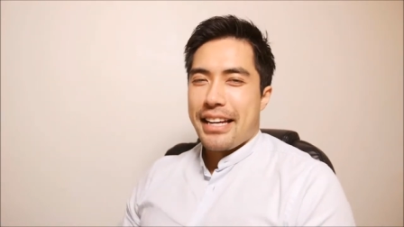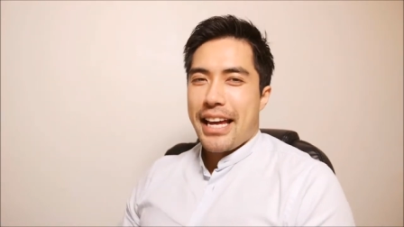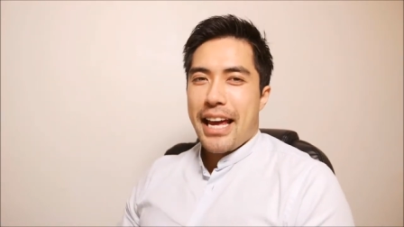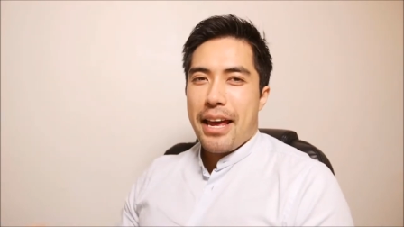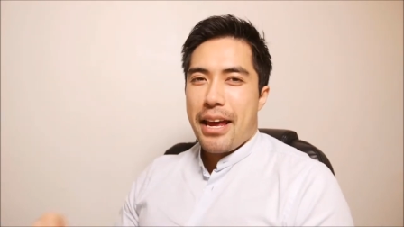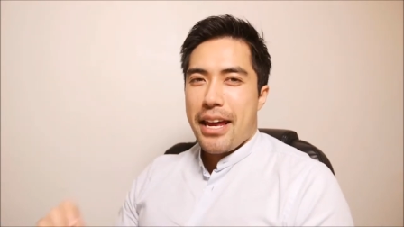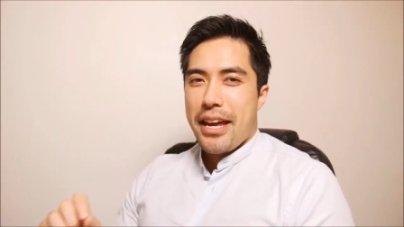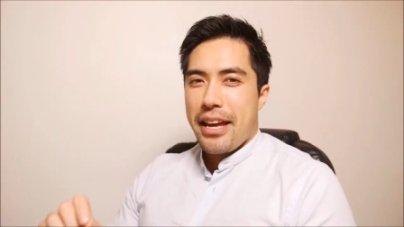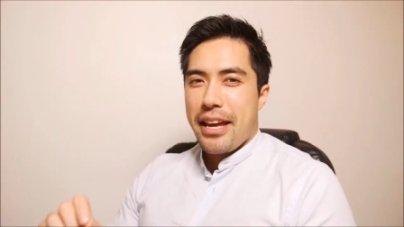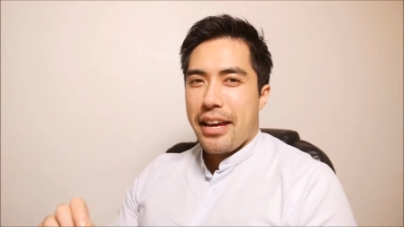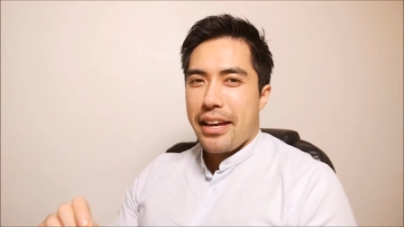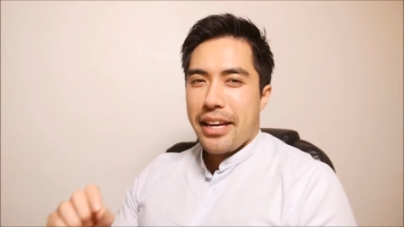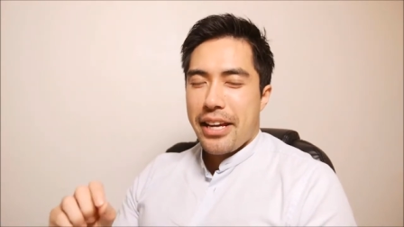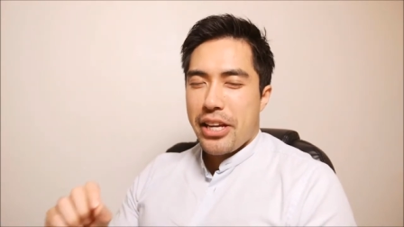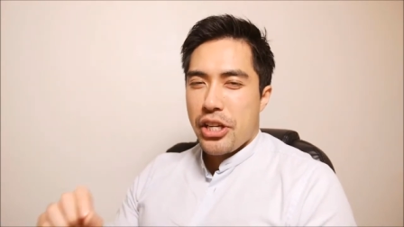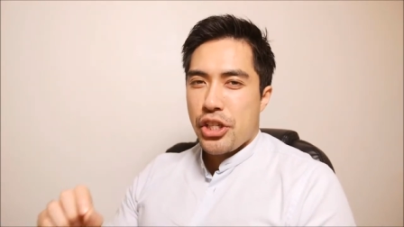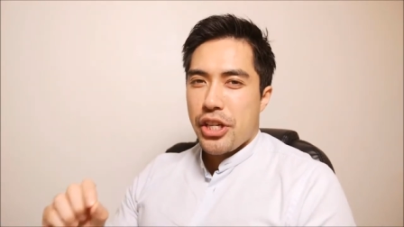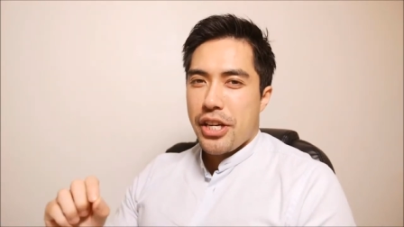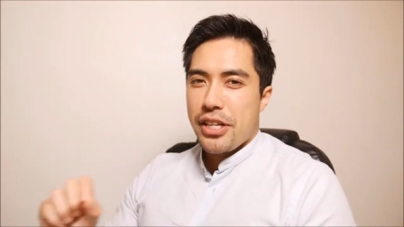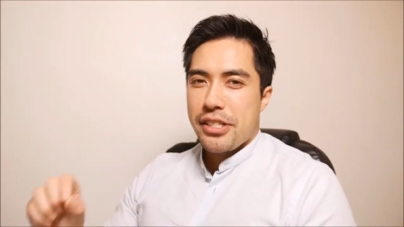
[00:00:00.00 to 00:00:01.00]

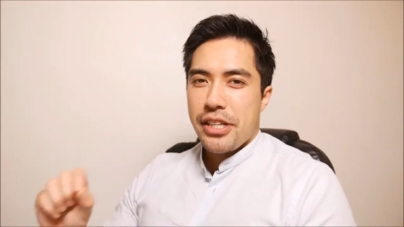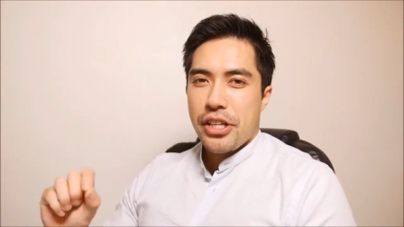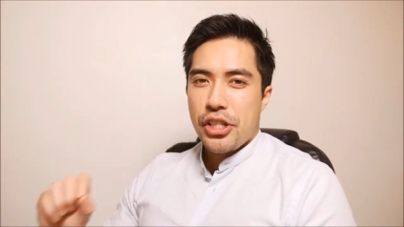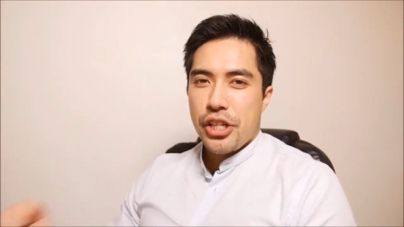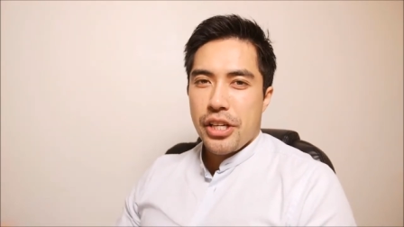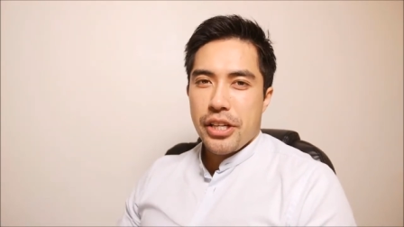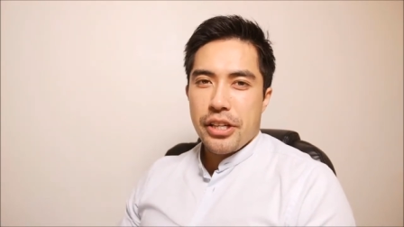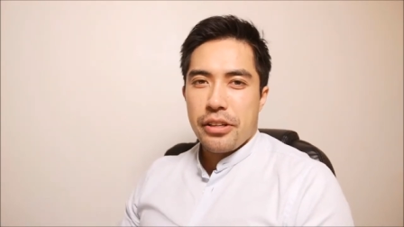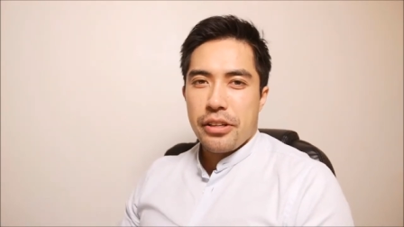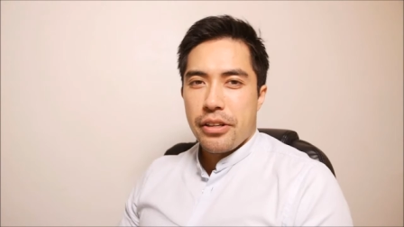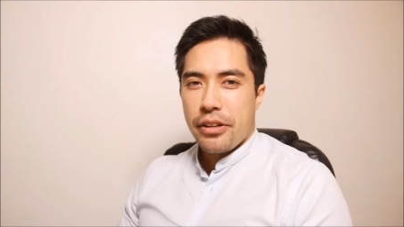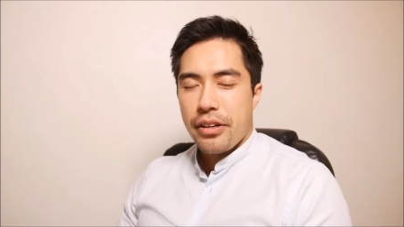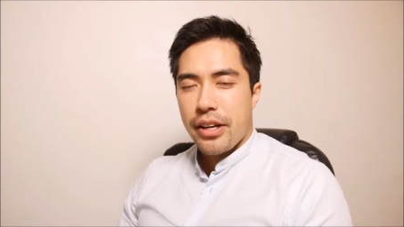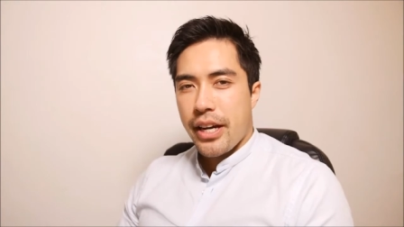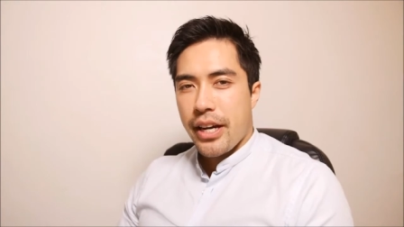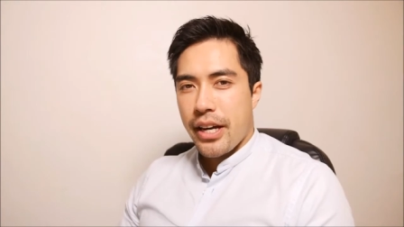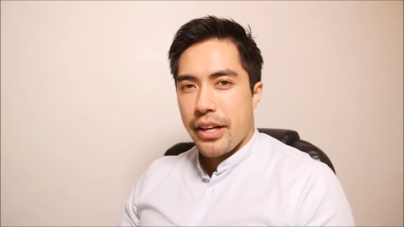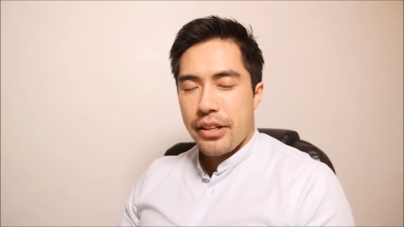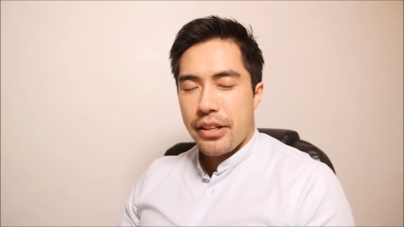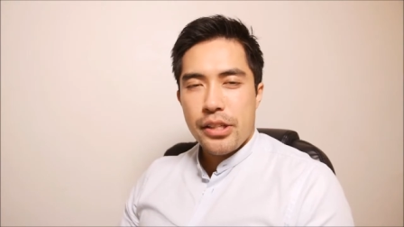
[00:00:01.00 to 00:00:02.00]
EGCG, you know,
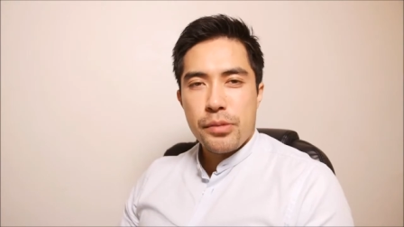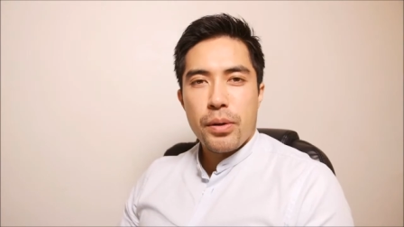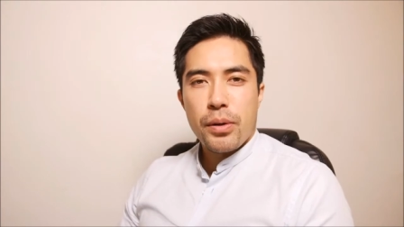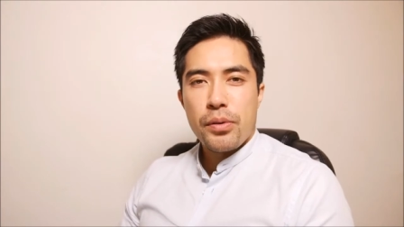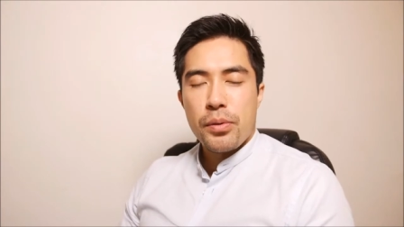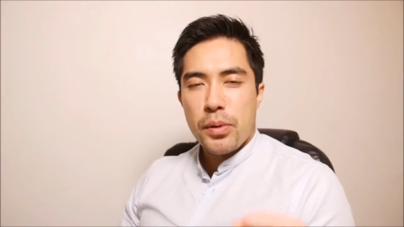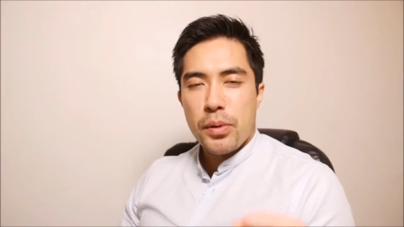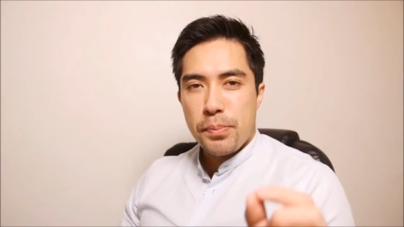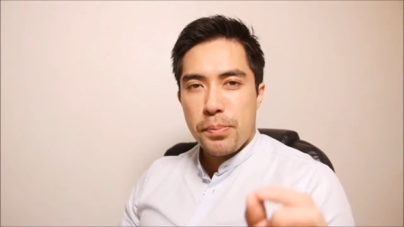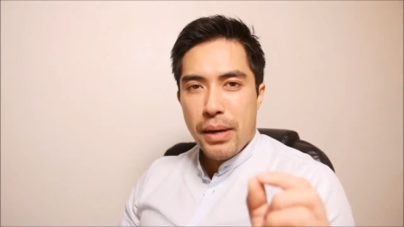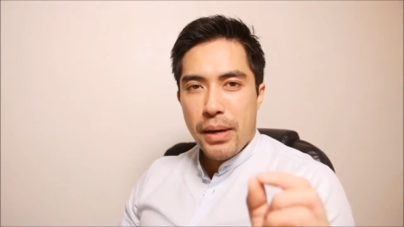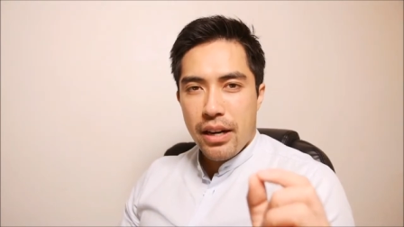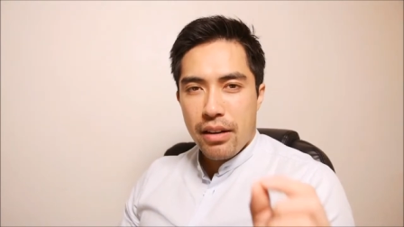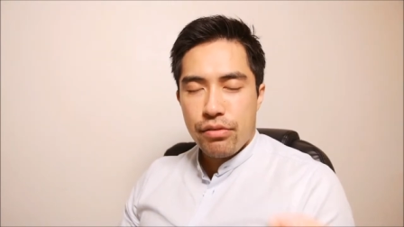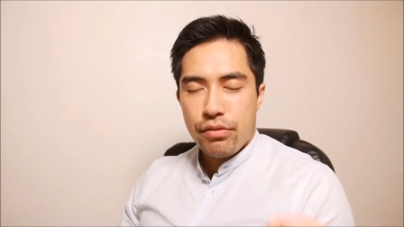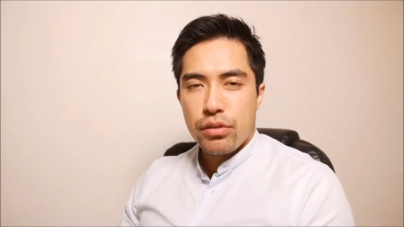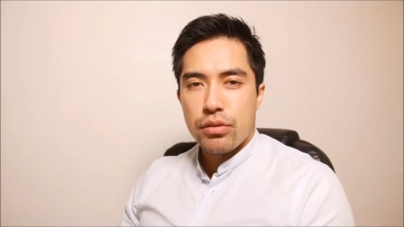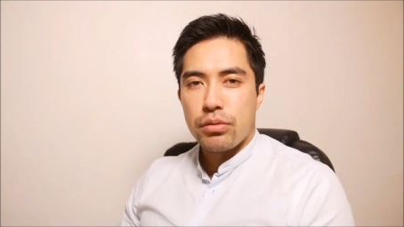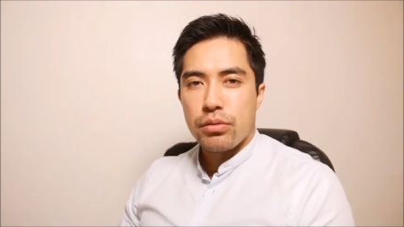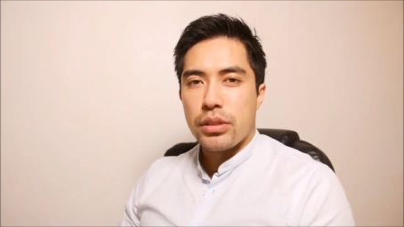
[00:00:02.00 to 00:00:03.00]
and that's one of the most
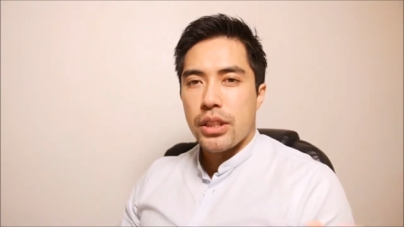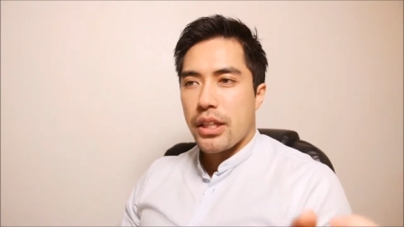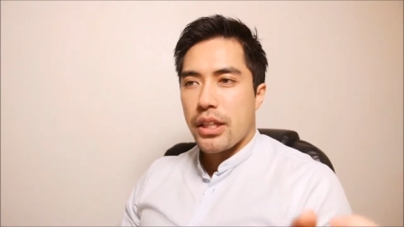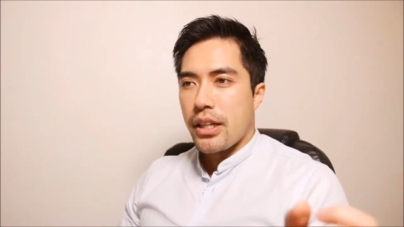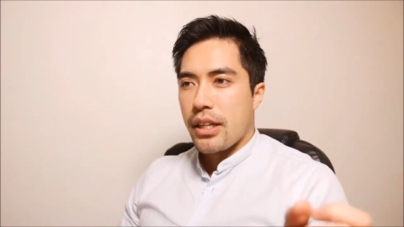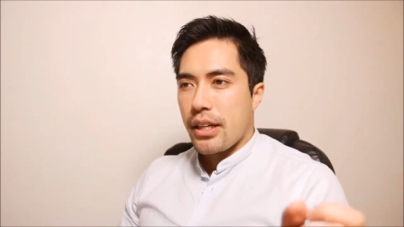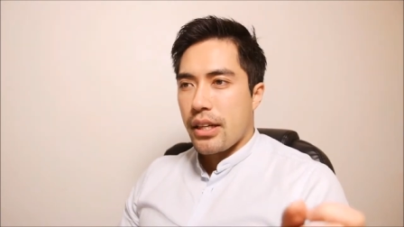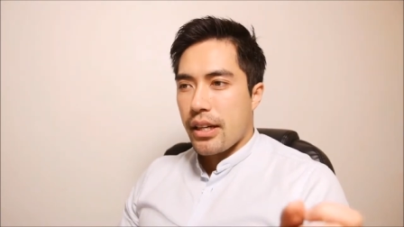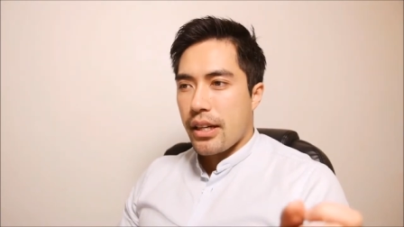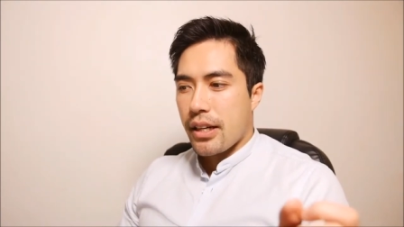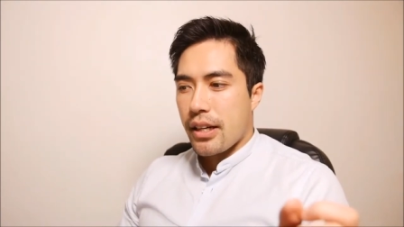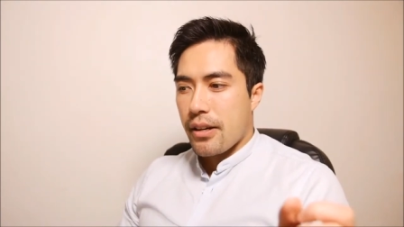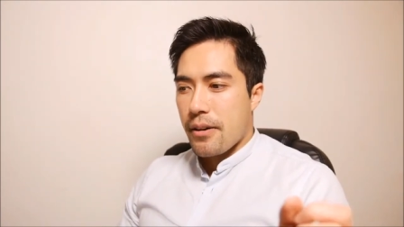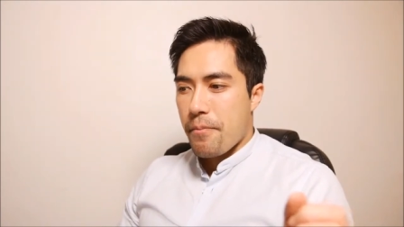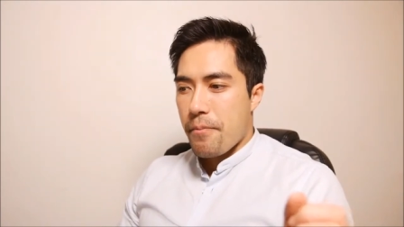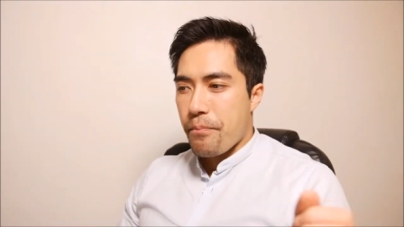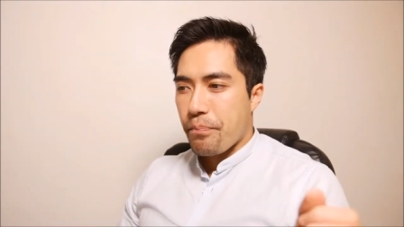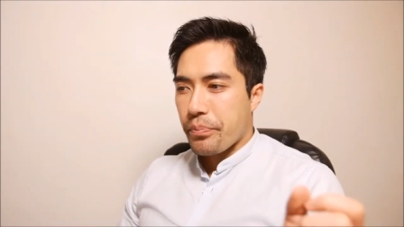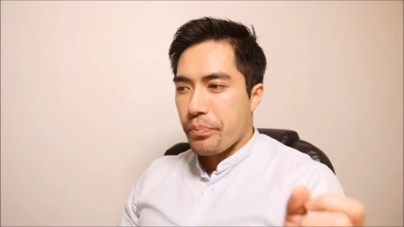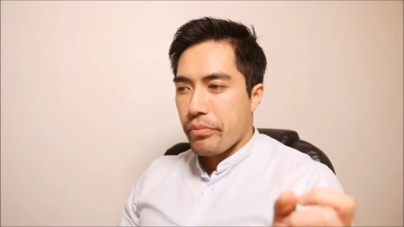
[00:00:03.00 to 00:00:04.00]
powerful
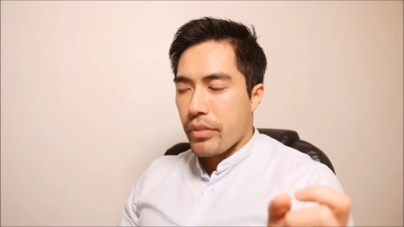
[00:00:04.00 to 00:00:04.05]
um,